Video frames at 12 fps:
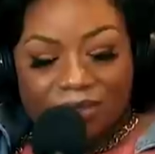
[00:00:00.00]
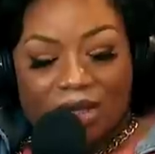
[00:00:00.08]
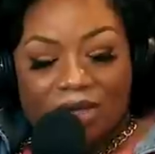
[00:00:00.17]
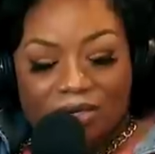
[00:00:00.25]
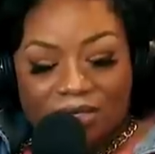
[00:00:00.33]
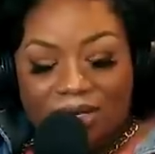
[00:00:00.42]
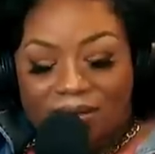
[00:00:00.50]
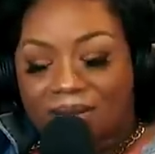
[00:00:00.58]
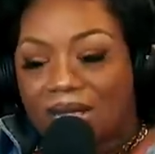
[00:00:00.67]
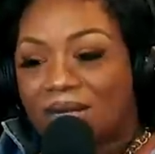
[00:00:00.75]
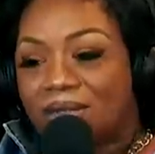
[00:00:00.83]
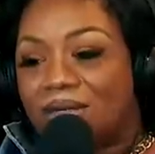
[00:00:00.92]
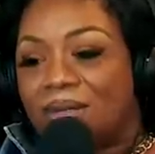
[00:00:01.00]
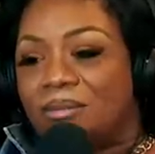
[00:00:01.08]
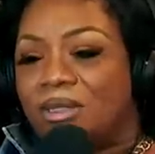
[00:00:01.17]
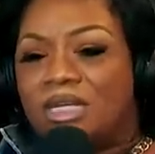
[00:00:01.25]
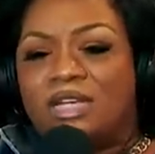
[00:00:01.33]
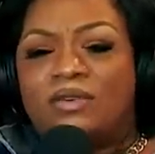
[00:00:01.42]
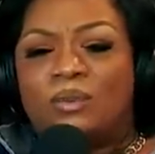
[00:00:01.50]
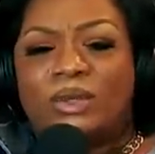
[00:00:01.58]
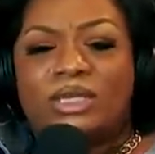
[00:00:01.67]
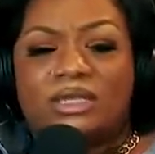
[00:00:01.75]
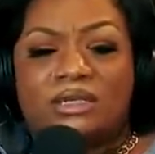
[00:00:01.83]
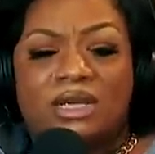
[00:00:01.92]
Every, all of that. Like, yeah. I mean, even
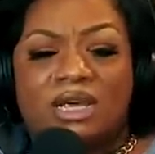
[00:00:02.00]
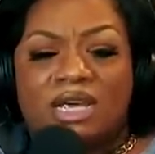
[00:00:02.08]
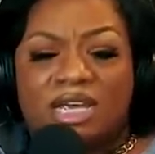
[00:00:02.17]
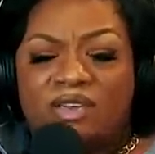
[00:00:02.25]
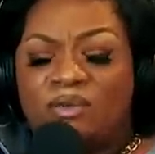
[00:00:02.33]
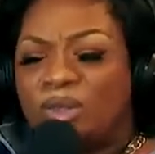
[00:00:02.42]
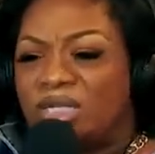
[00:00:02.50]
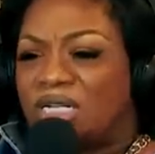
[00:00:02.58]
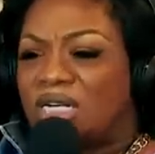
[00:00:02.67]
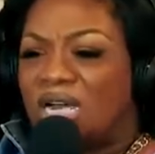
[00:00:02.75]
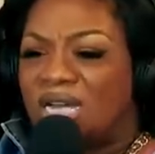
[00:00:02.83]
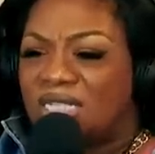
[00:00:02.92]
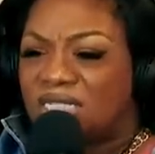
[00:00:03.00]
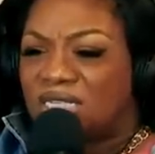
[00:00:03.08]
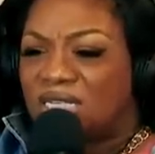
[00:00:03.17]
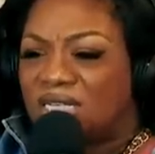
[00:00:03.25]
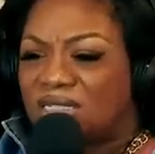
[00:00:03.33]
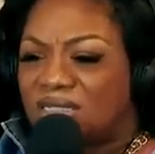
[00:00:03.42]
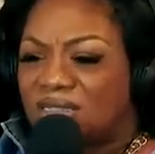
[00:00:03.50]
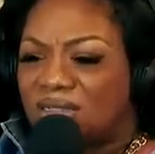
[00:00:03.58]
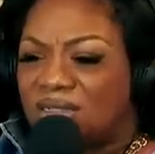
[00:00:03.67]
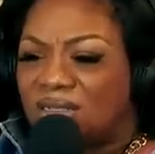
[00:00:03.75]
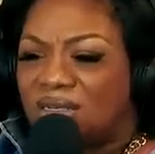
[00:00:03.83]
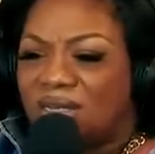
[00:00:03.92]
with the even with the content, the voice, yeah.
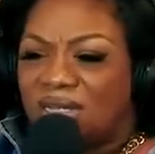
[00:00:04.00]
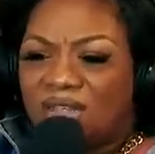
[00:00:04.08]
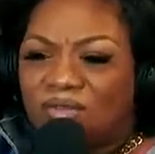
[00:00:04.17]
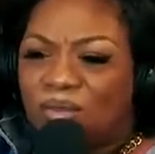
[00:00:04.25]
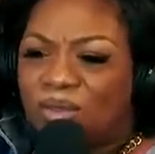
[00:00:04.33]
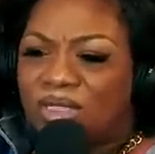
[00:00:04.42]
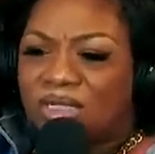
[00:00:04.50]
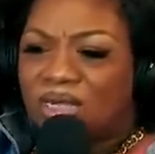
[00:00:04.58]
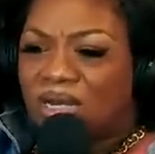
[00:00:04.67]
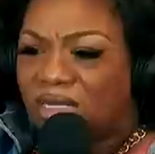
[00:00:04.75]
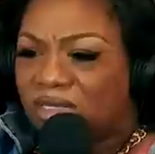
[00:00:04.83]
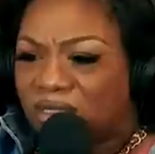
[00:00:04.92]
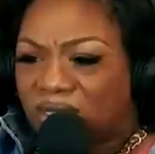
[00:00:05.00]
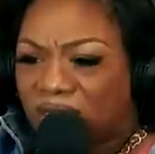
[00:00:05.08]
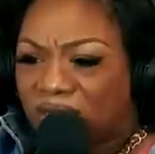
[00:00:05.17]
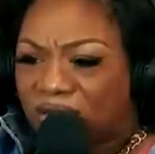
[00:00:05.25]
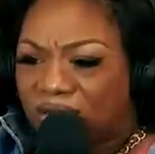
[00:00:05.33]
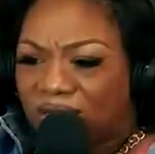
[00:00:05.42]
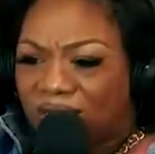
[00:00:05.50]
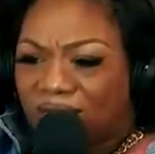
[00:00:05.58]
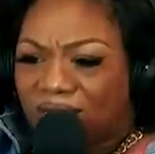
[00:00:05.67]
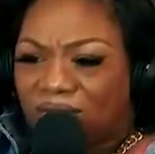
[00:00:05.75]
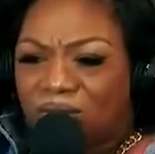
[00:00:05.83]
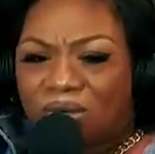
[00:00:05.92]
even with the content,
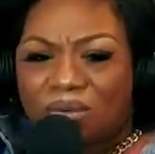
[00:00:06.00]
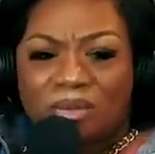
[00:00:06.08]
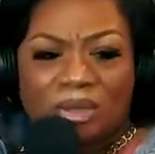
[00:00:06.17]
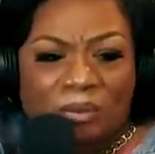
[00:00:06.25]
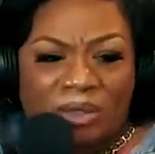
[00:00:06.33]
you know, yeah.